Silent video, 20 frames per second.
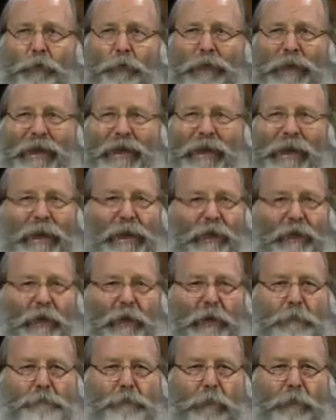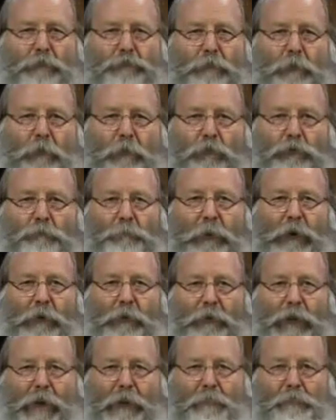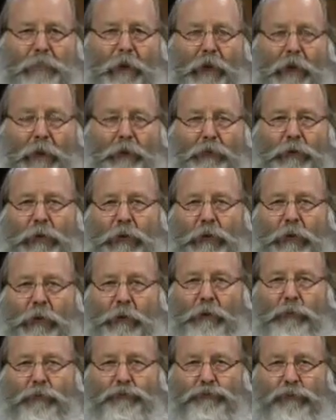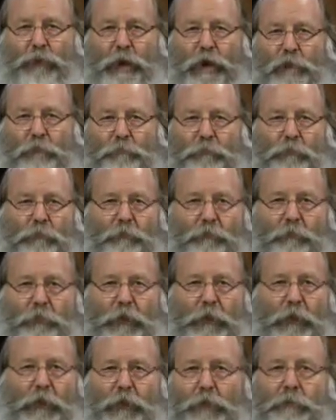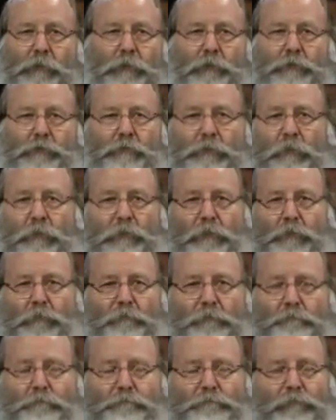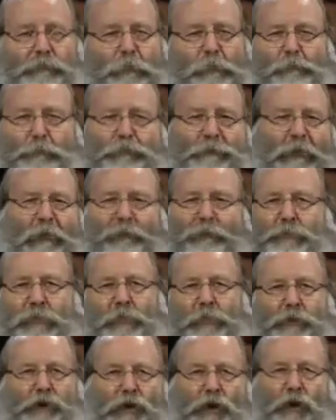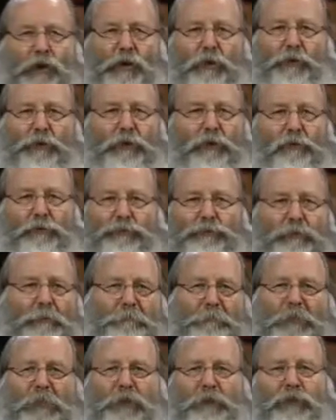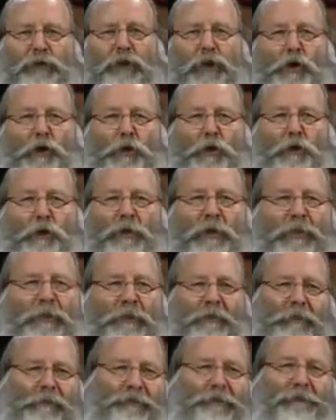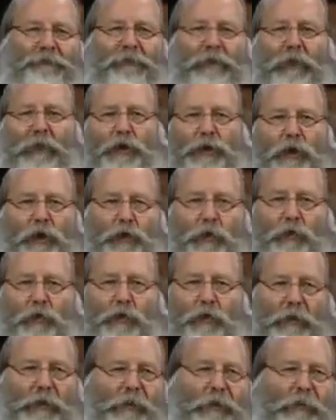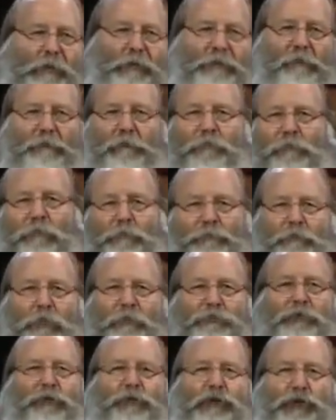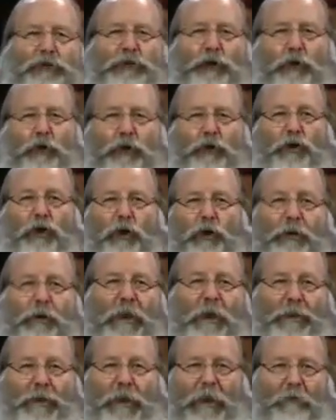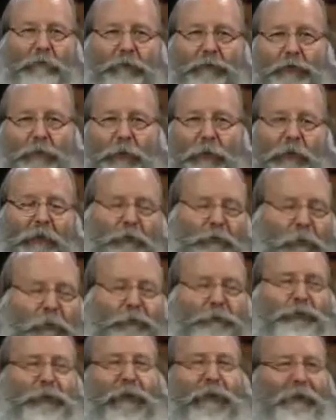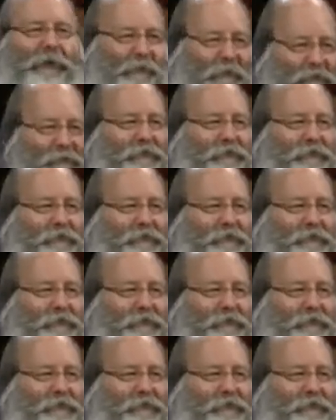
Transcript: inanely put forth by Dan Brown in his novel, what was that thing called? The something code, this fake code. Well, it wasn't the Jonah Code. That was real. What was that?